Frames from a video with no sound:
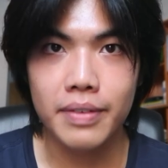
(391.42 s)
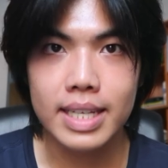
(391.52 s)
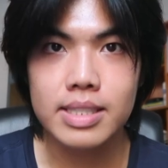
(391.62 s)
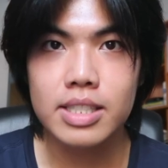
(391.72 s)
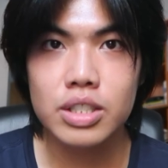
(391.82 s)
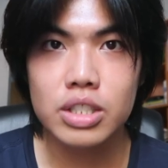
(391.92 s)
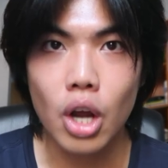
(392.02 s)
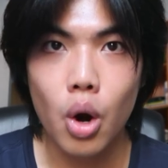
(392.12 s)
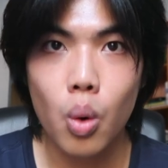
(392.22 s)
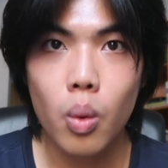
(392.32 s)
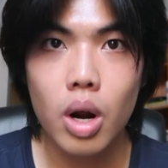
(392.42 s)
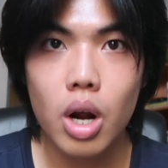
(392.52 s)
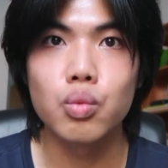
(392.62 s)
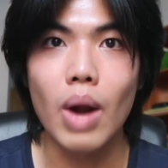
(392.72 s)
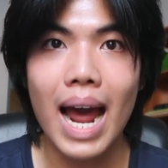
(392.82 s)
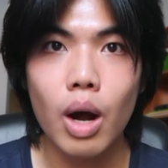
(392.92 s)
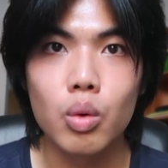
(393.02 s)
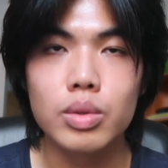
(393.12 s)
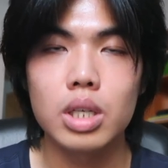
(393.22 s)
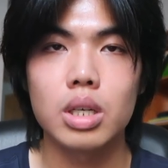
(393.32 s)
face is so
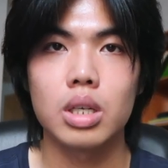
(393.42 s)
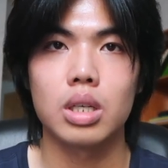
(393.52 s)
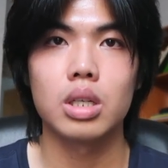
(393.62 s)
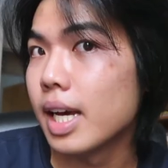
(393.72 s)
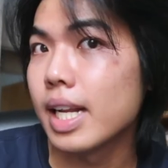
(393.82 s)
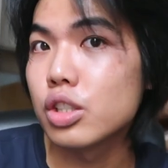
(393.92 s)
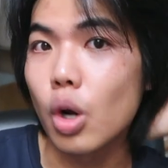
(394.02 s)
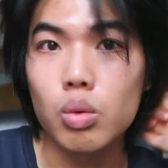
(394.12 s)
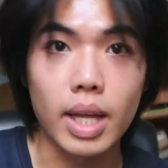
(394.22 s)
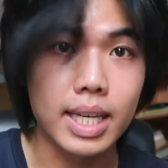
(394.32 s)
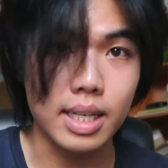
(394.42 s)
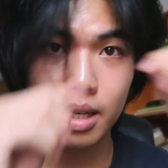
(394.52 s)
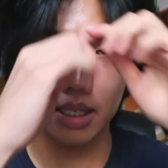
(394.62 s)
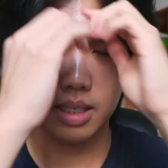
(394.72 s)
round and I don't like it.